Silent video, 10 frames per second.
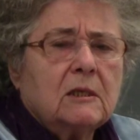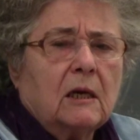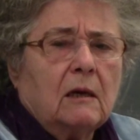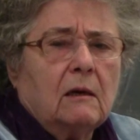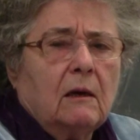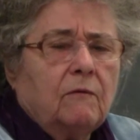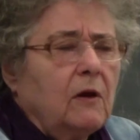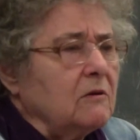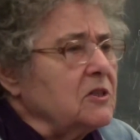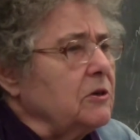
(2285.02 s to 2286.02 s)
is
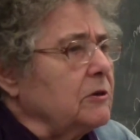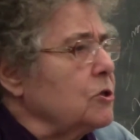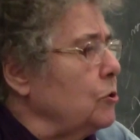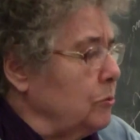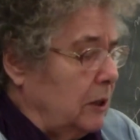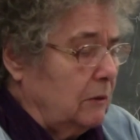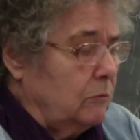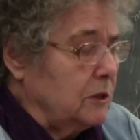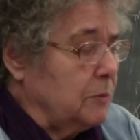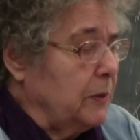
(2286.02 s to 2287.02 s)
involves
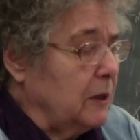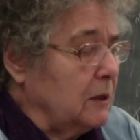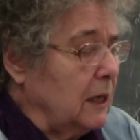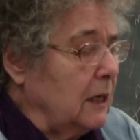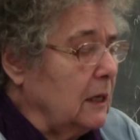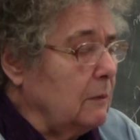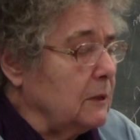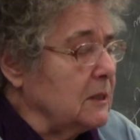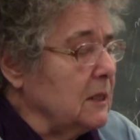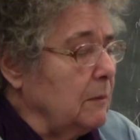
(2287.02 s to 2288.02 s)
serotonin, which apparently
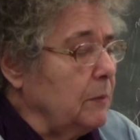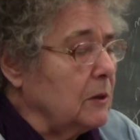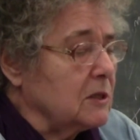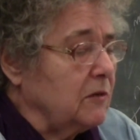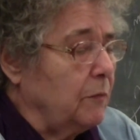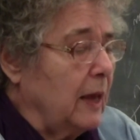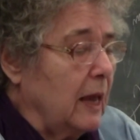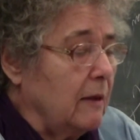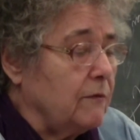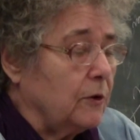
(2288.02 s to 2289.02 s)
inhibits the impulsive
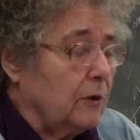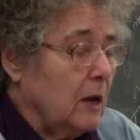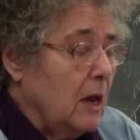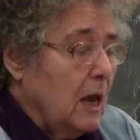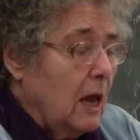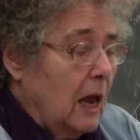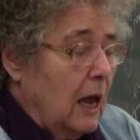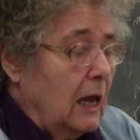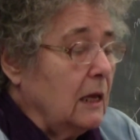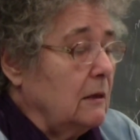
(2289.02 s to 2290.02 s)
behavior,
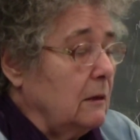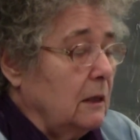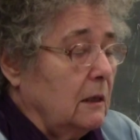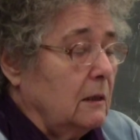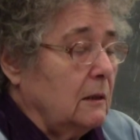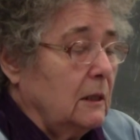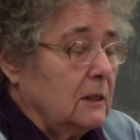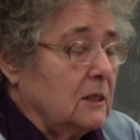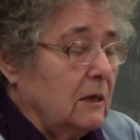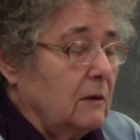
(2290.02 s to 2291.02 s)
and
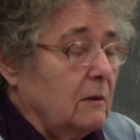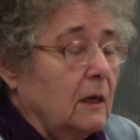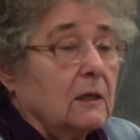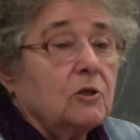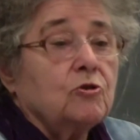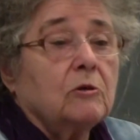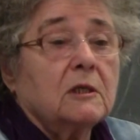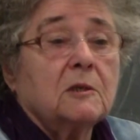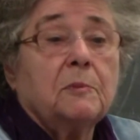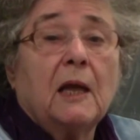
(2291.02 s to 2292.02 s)
it's in
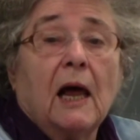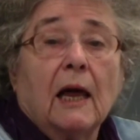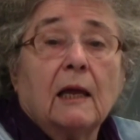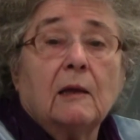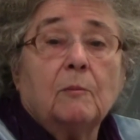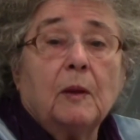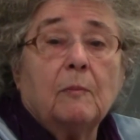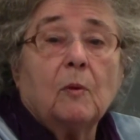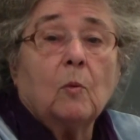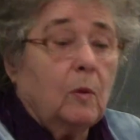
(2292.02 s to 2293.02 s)
short supply in
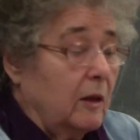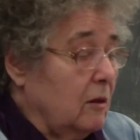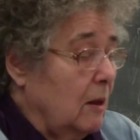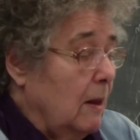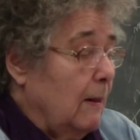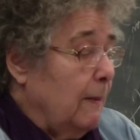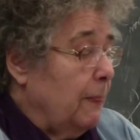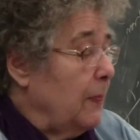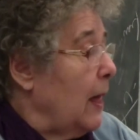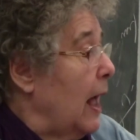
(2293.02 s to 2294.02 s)
people with
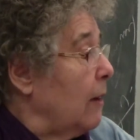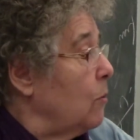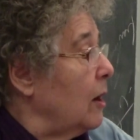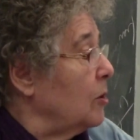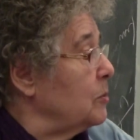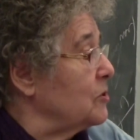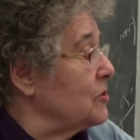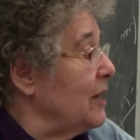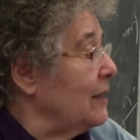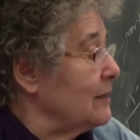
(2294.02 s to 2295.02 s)
high-wire
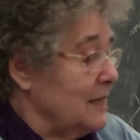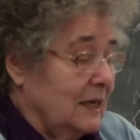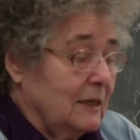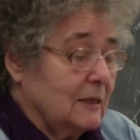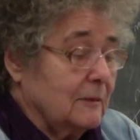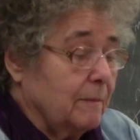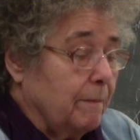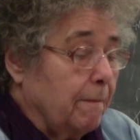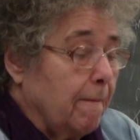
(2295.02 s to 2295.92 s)
personalities.